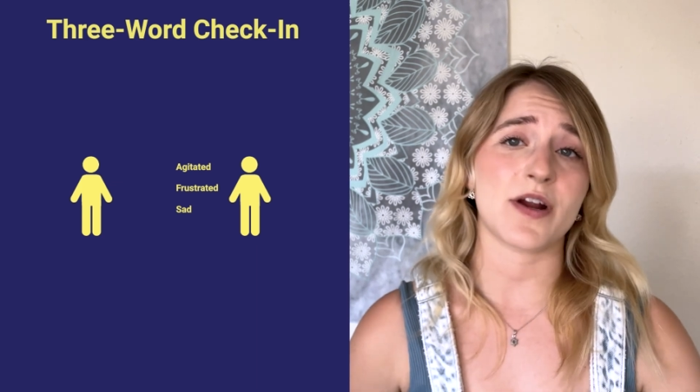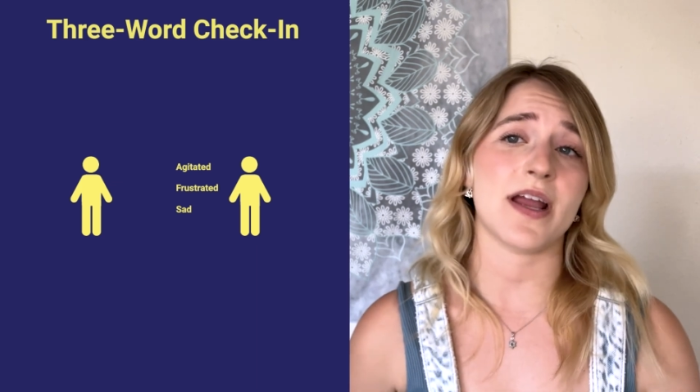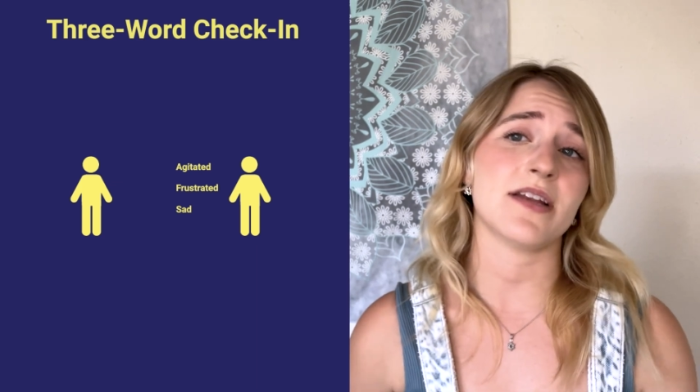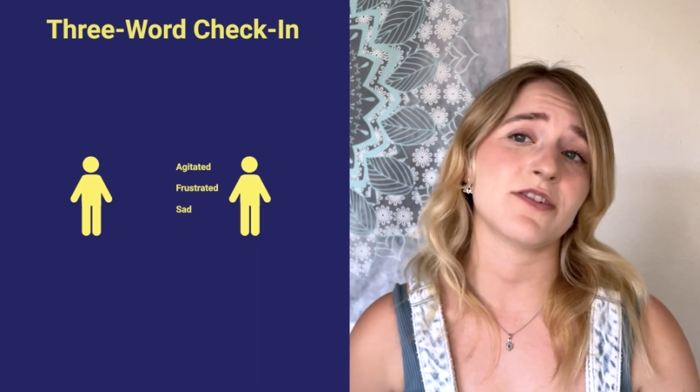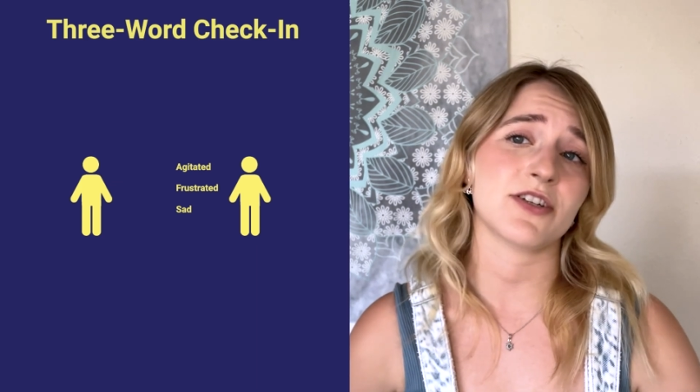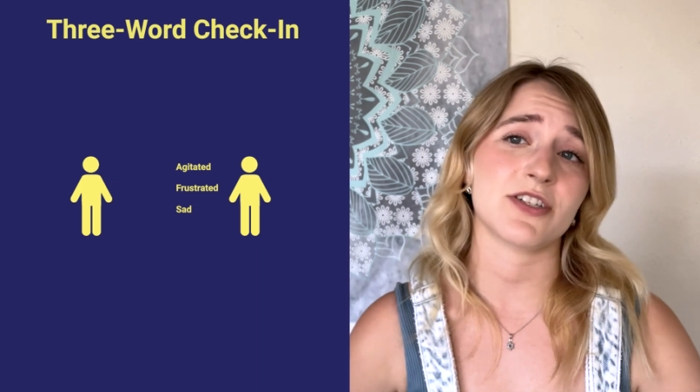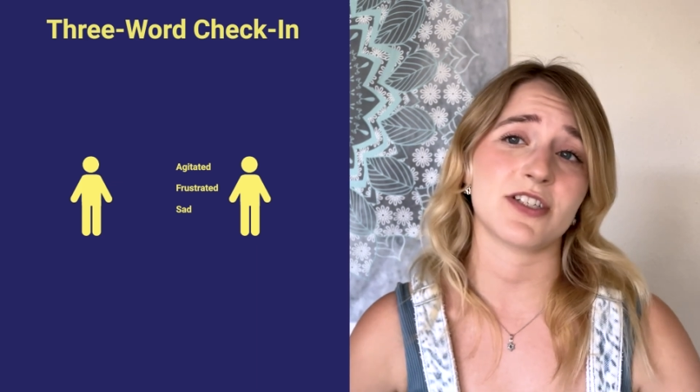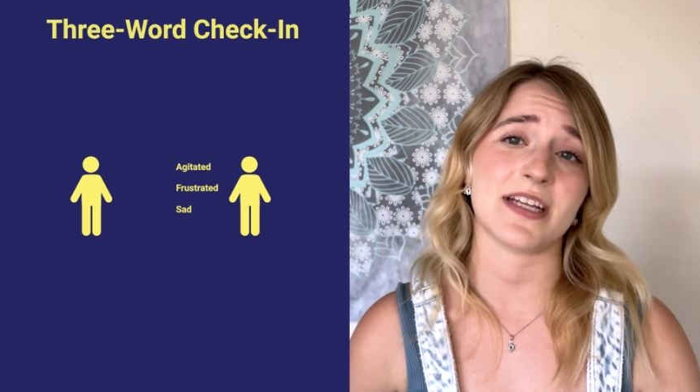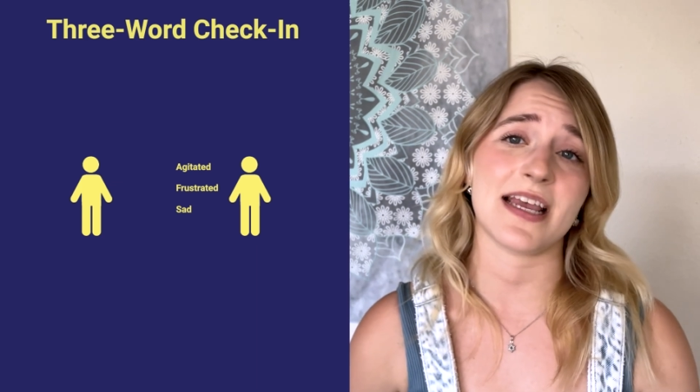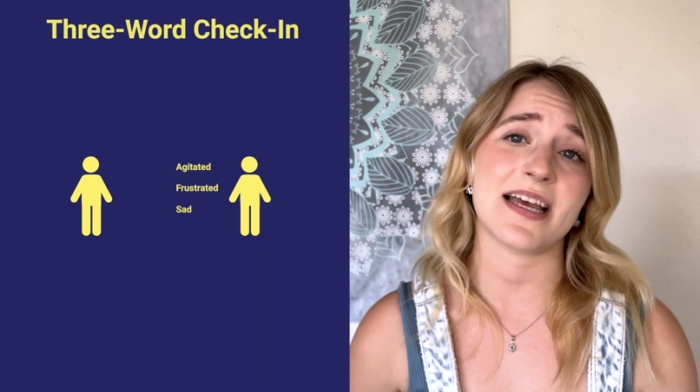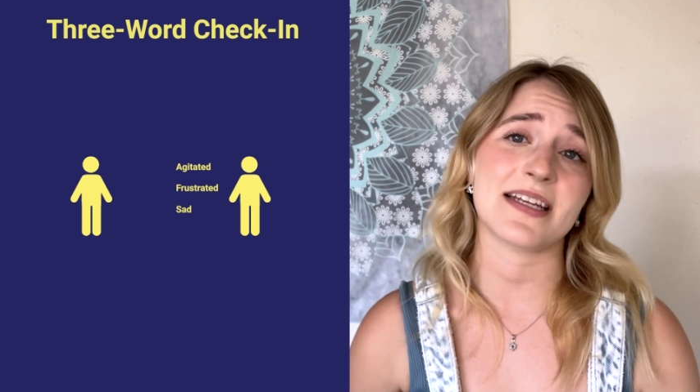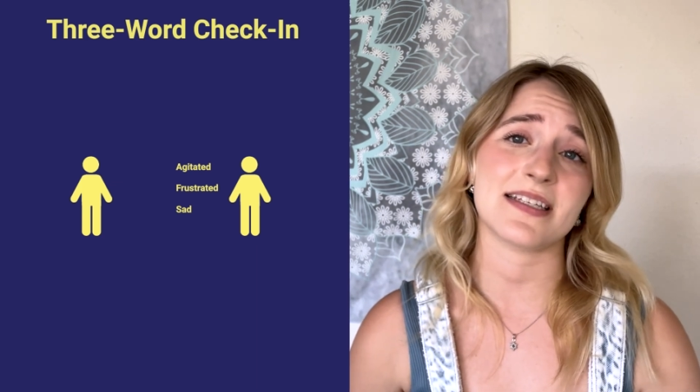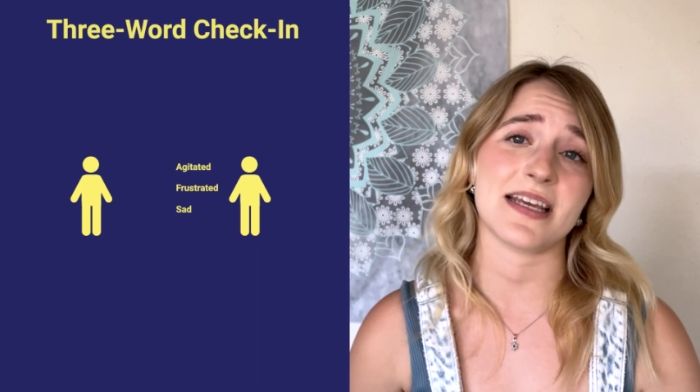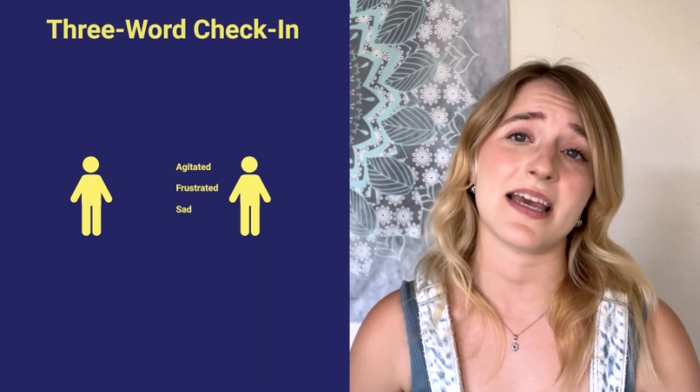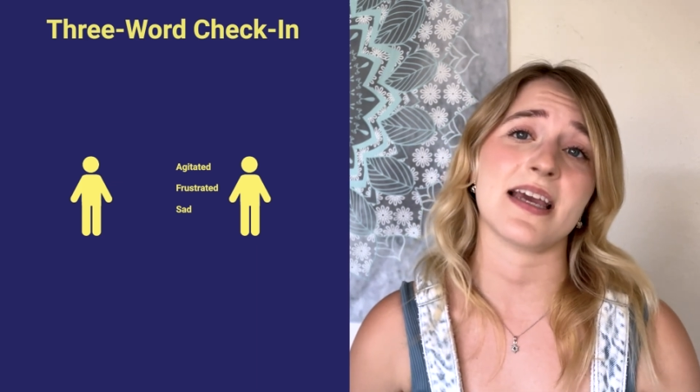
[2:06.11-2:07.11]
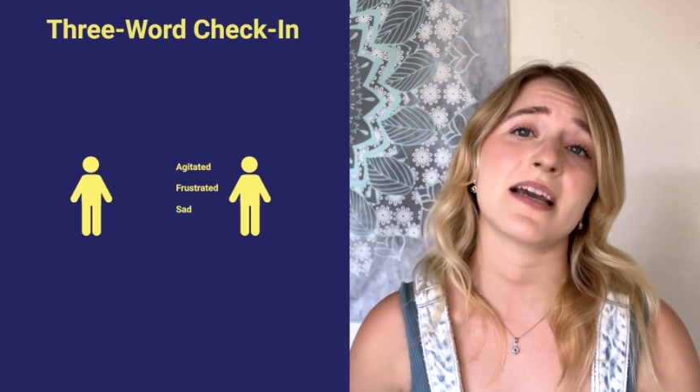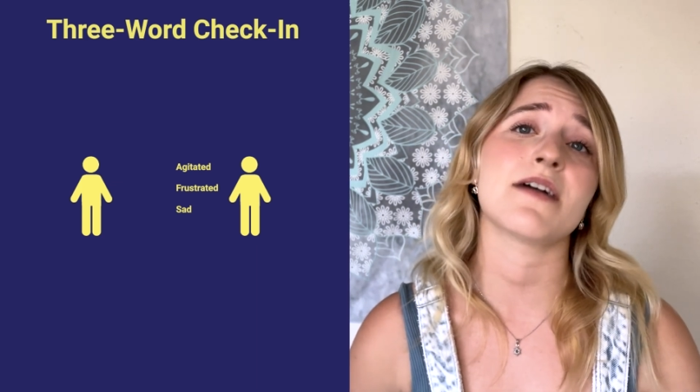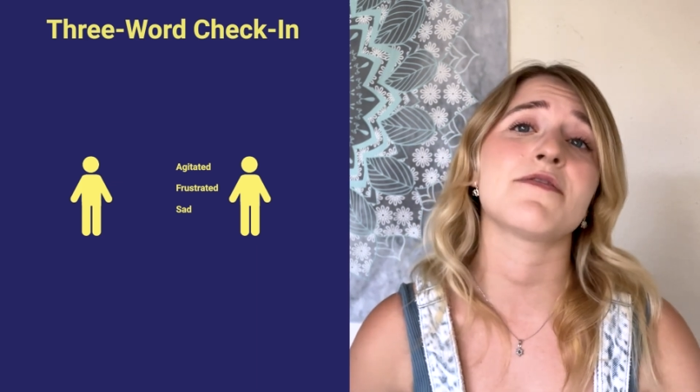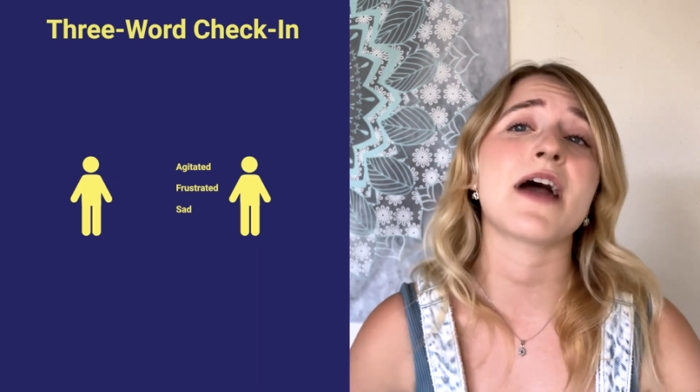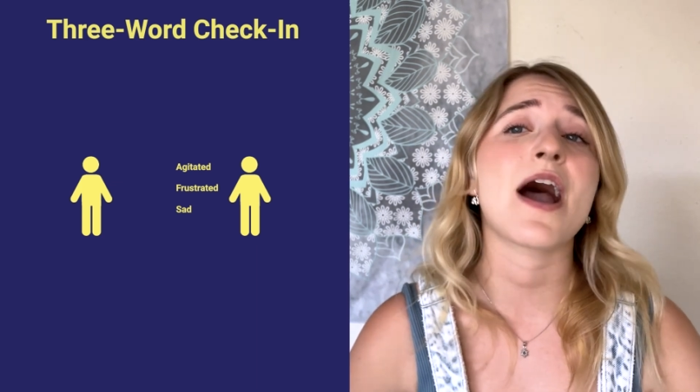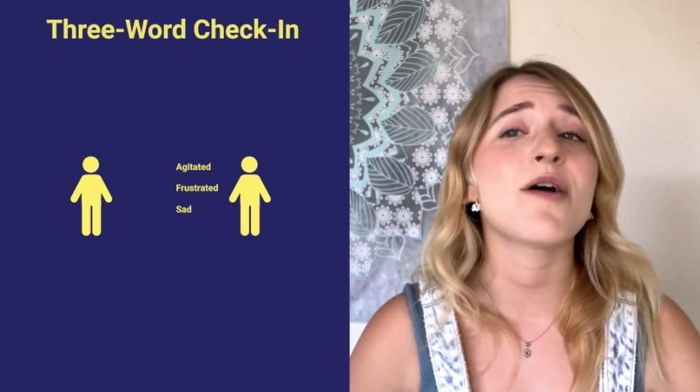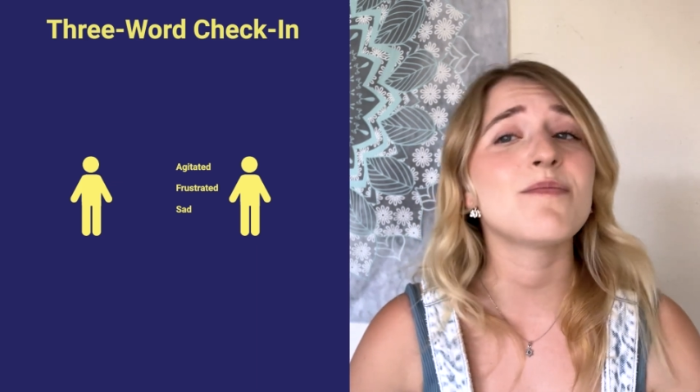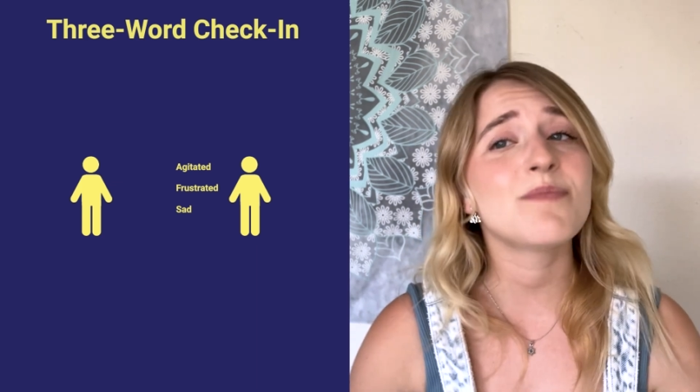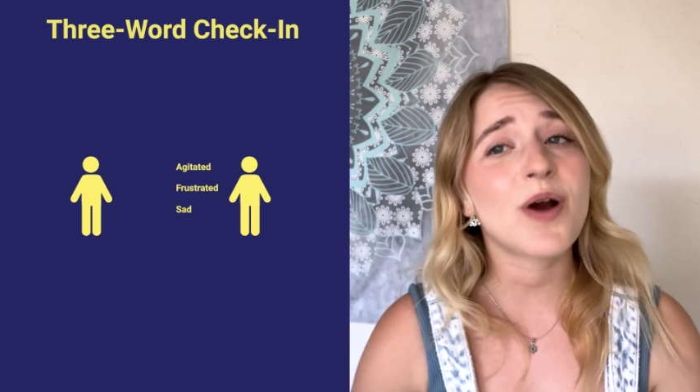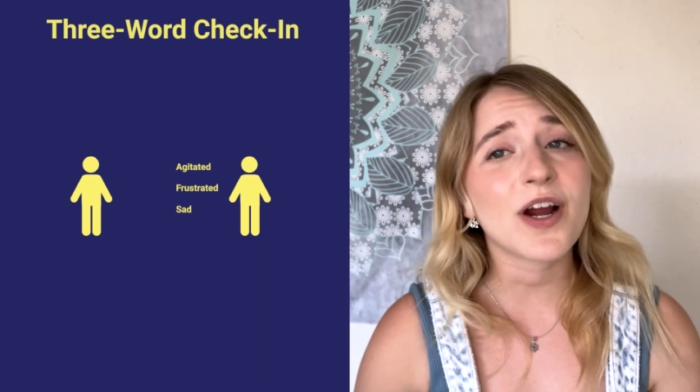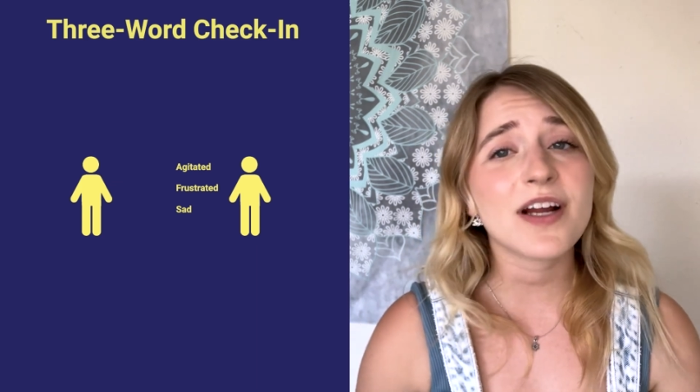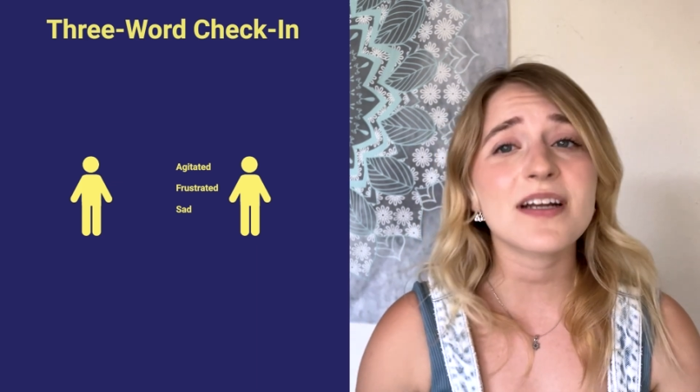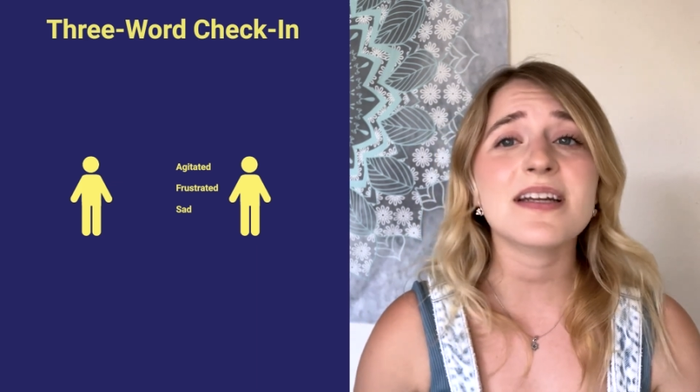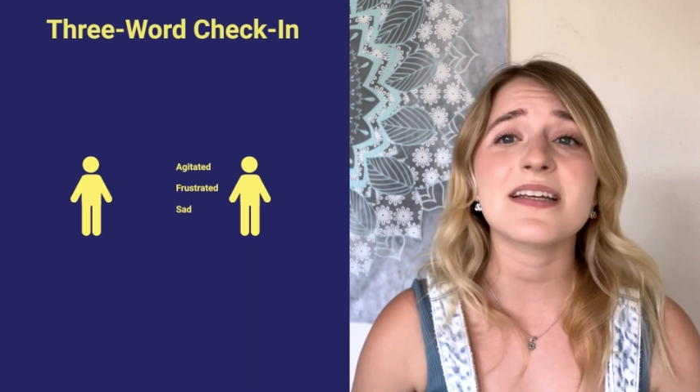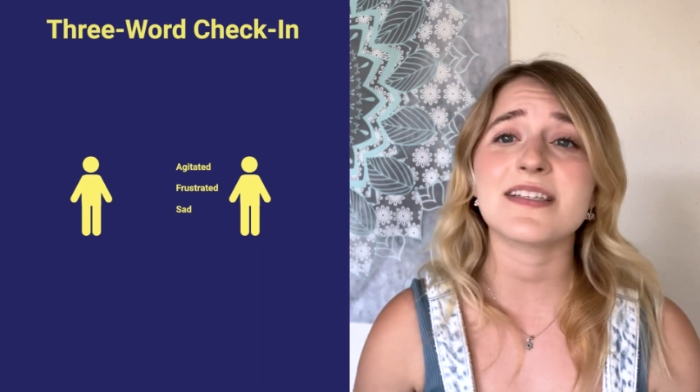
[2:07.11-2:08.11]
understanding of how
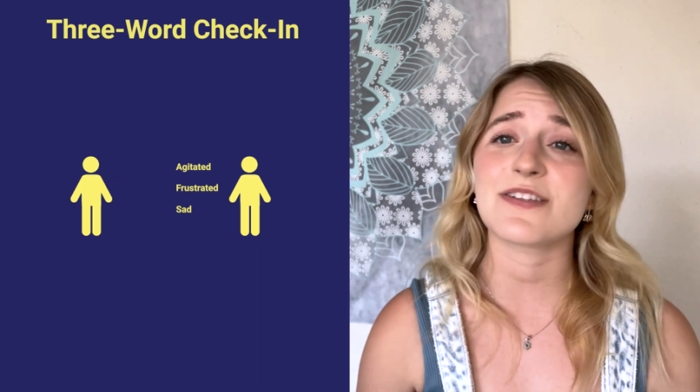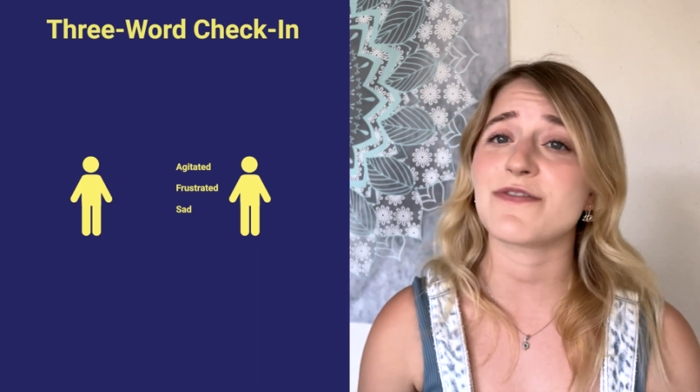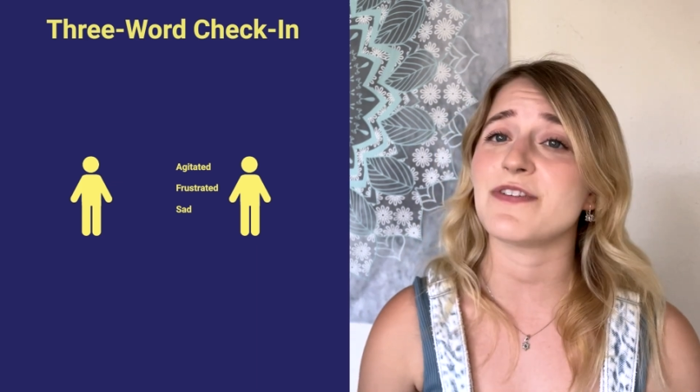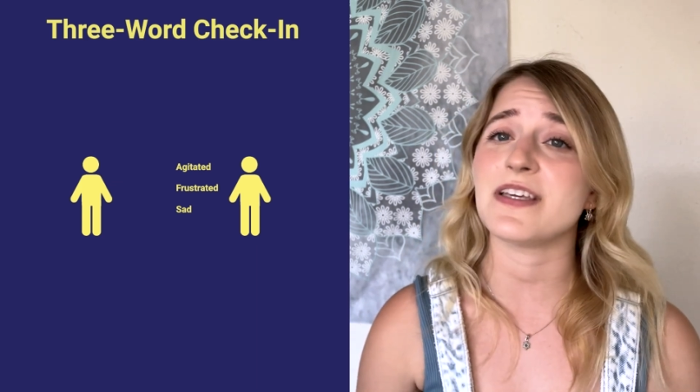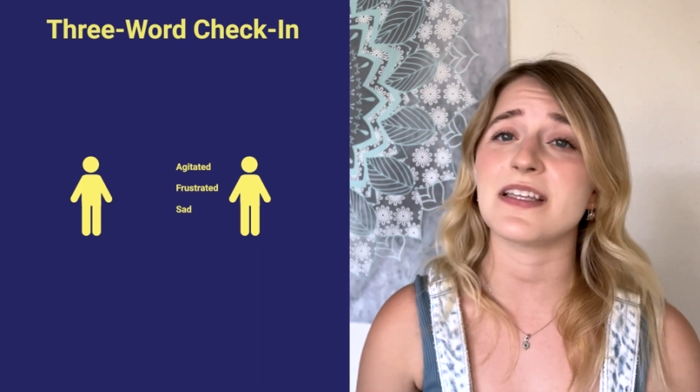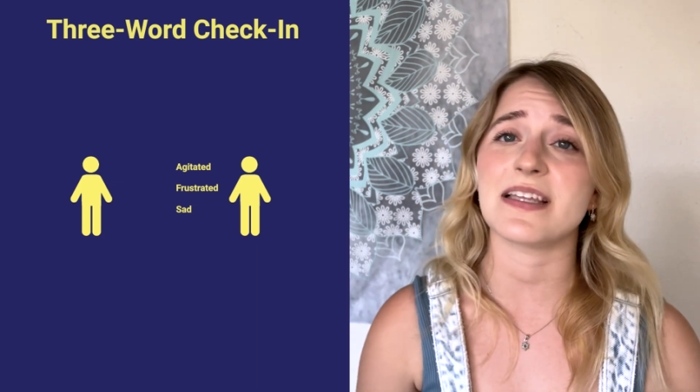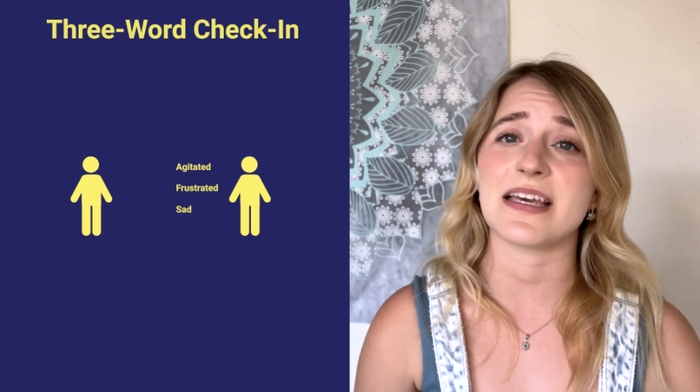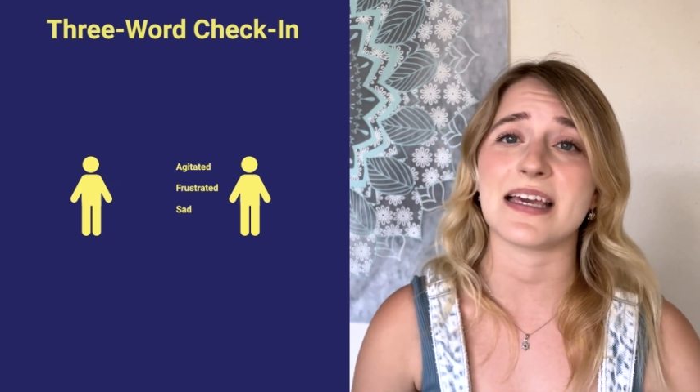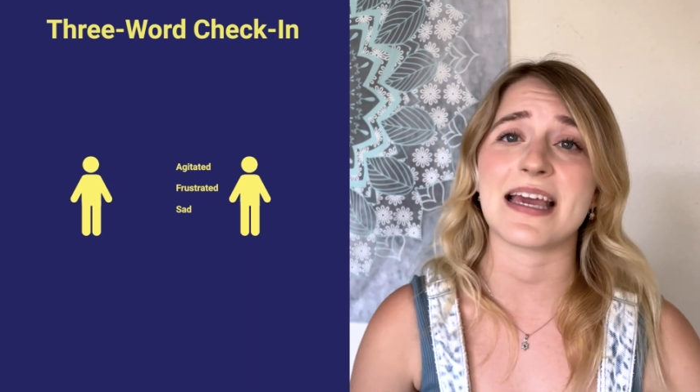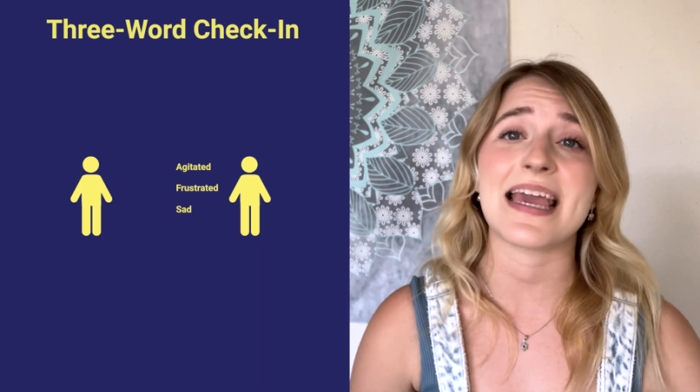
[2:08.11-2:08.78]
Martin is feeling